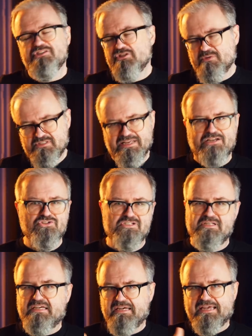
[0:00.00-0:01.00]
So it's not
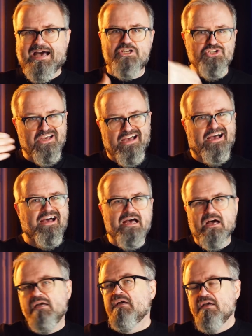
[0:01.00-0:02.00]
just like a gotcha, haha,